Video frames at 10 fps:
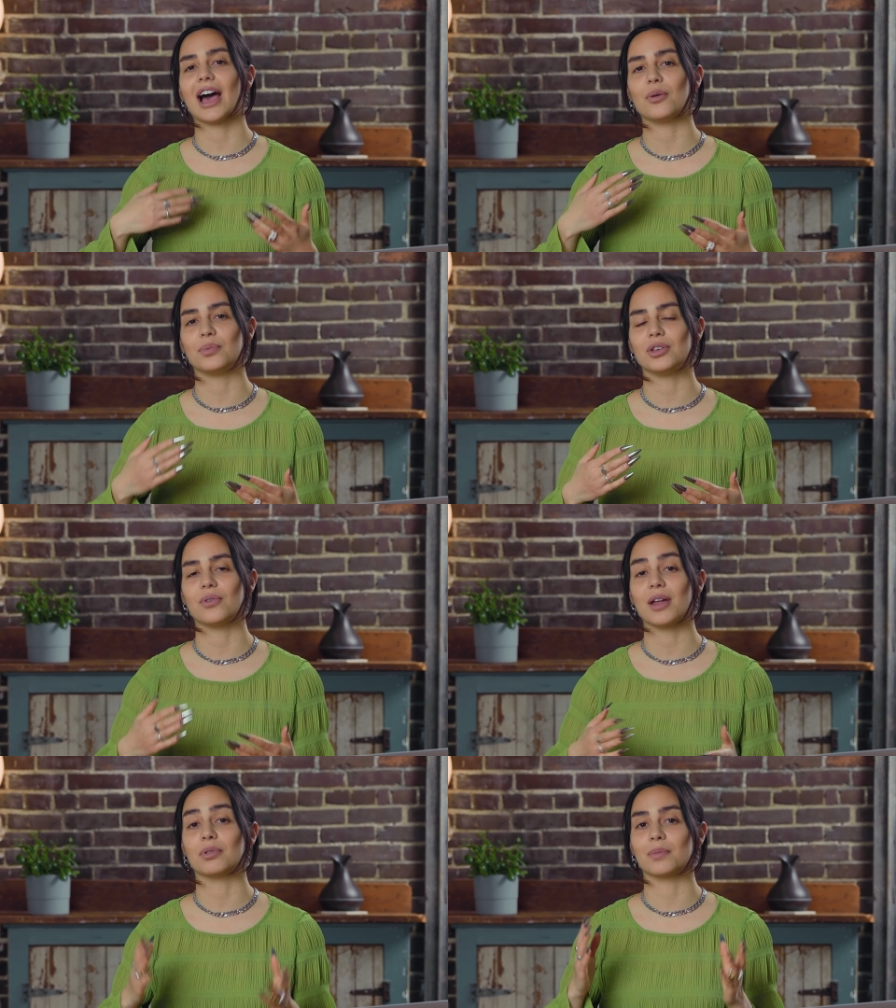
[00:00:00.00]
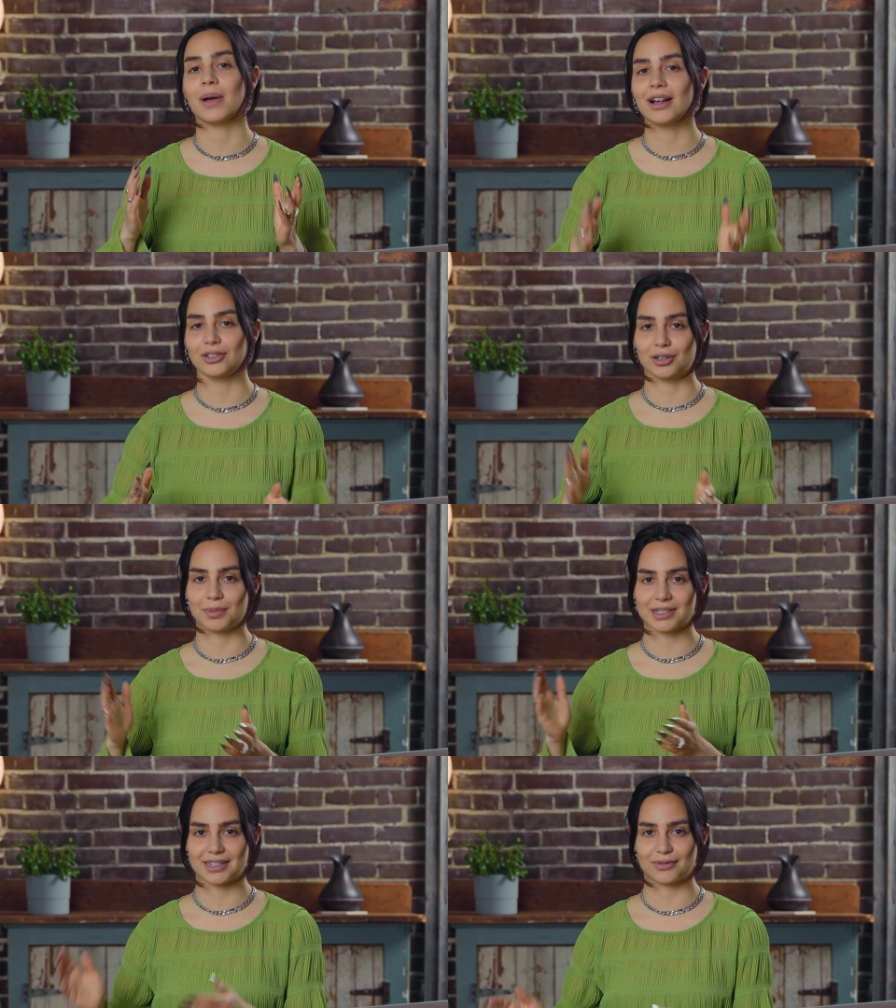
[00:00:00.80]
help you and propel your
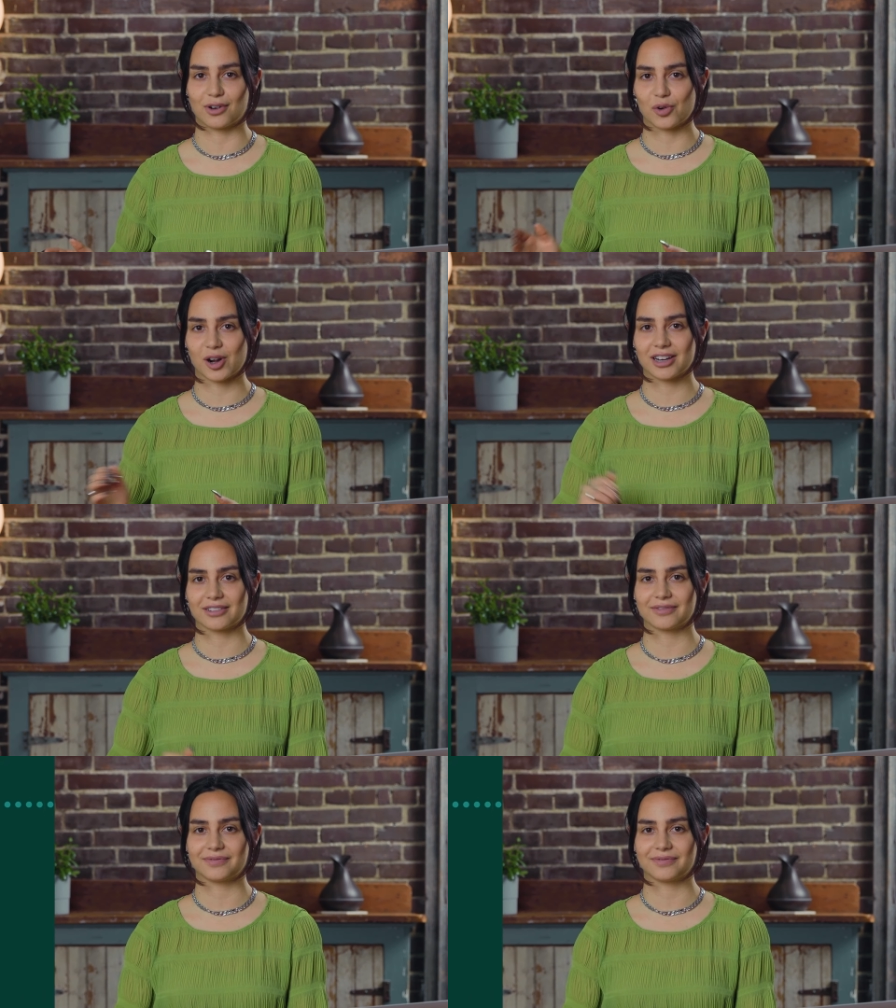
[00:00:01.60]
business forward.